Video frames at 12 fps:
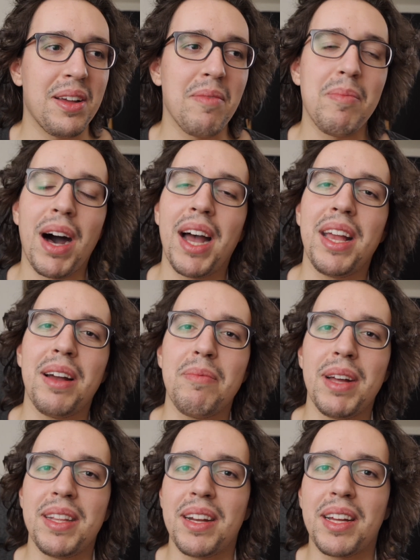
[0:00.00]
buy a
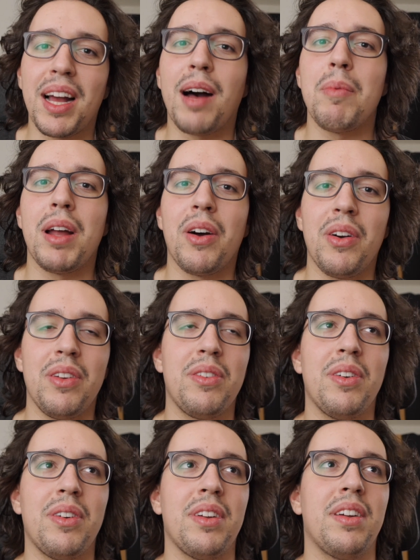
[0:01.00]
better camera,
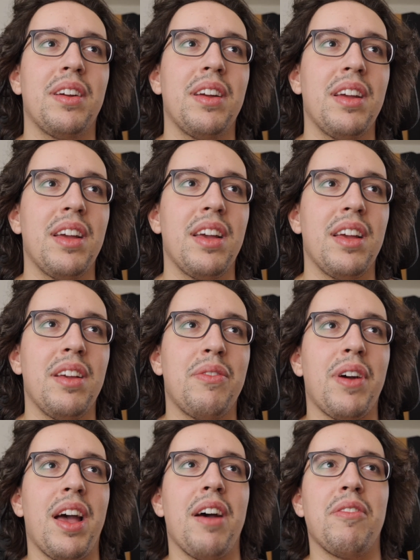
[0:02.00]
or if
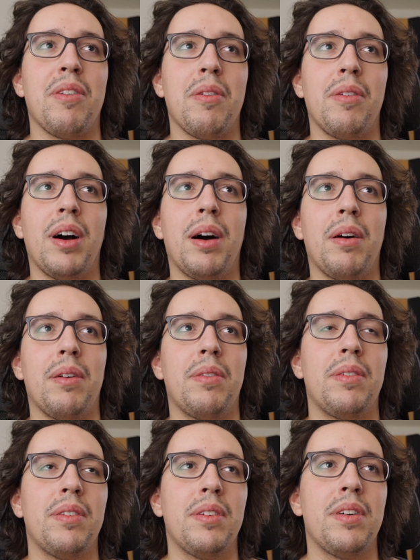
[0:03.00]
I have a
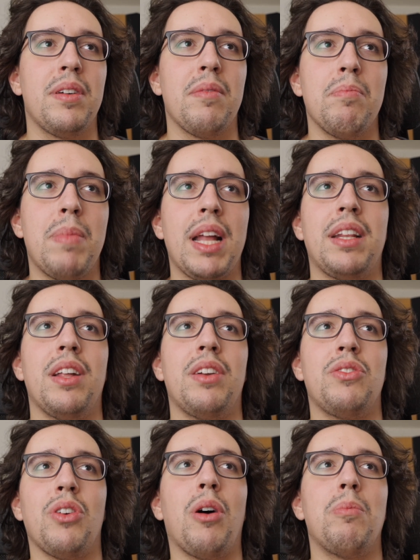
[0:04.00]
better
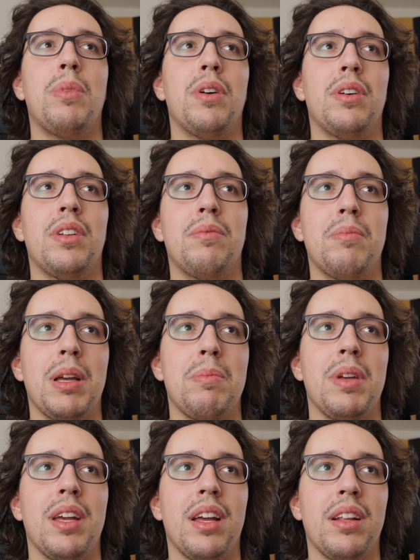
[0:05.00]
job,
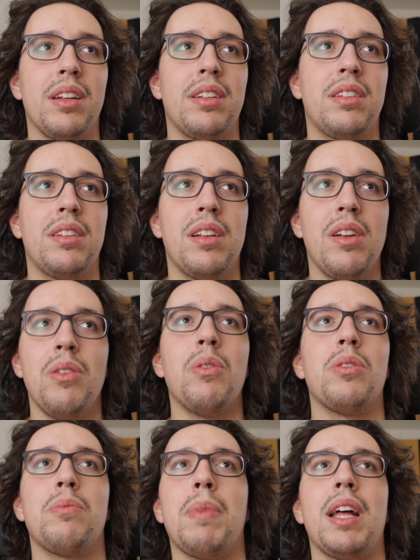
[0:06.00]
maybe it
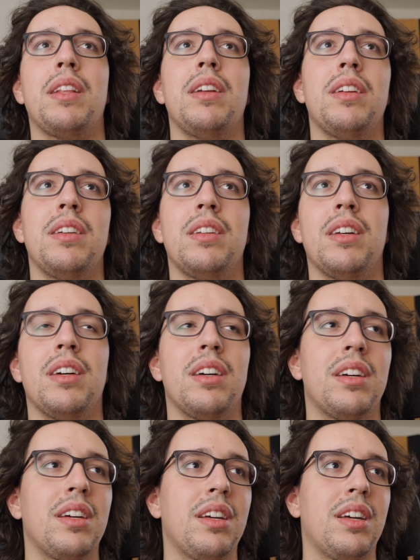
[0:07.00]
looks better in
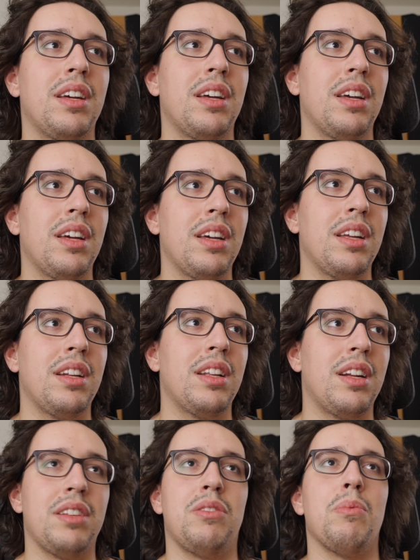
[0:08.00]
the
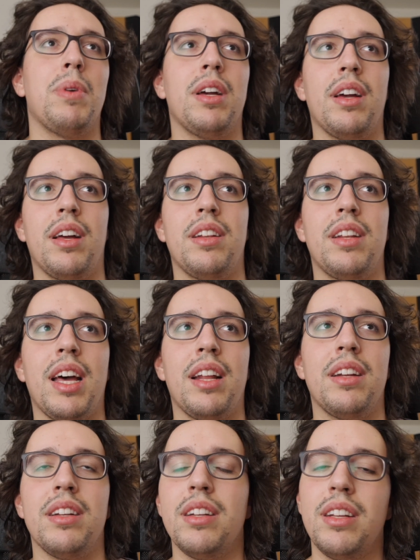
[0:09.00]
resume, and
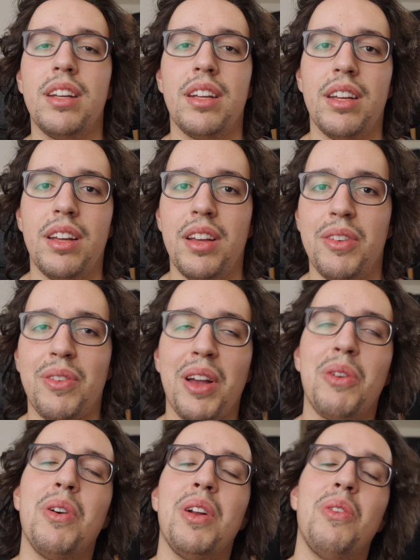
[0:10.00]
then if I
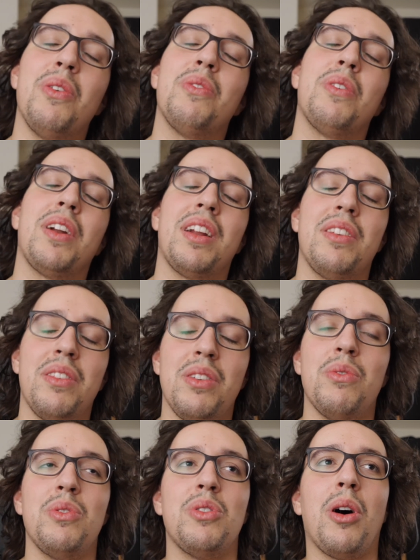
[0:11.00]
go and look for a
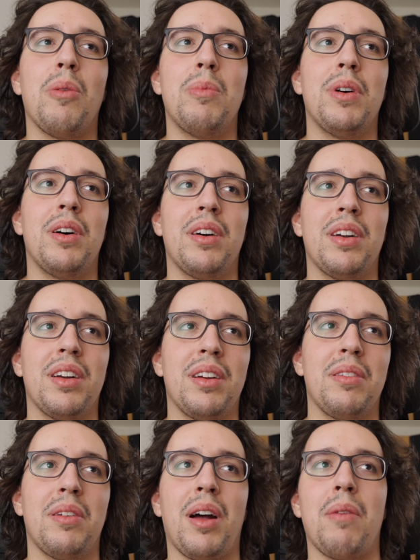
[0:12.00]
new job,
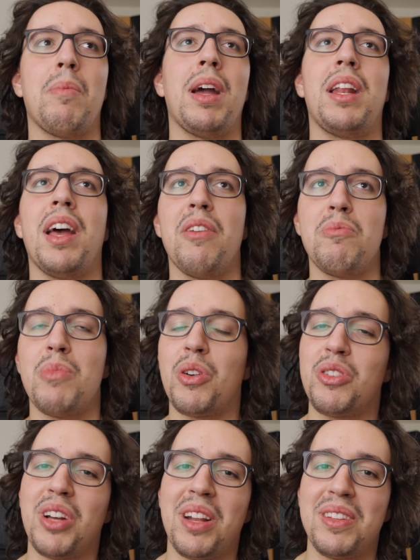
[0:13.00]
I might have more
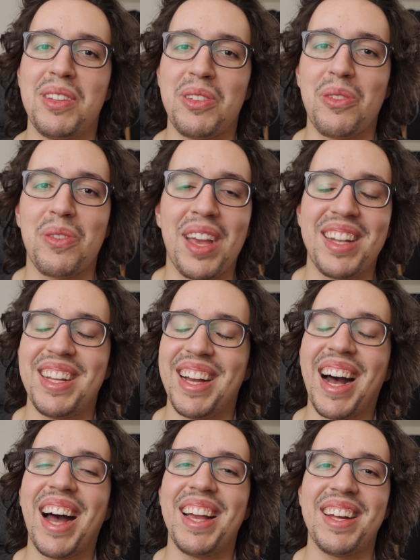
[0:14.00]
chances of getting
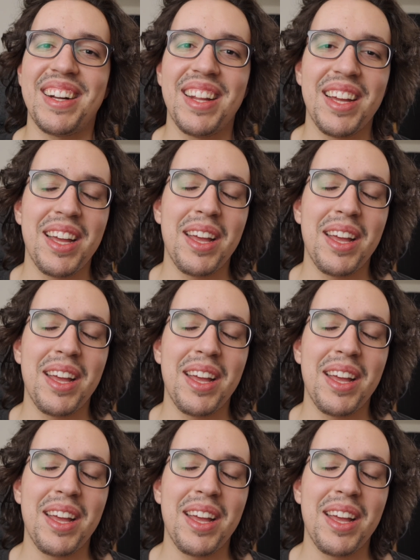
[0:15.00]
hired.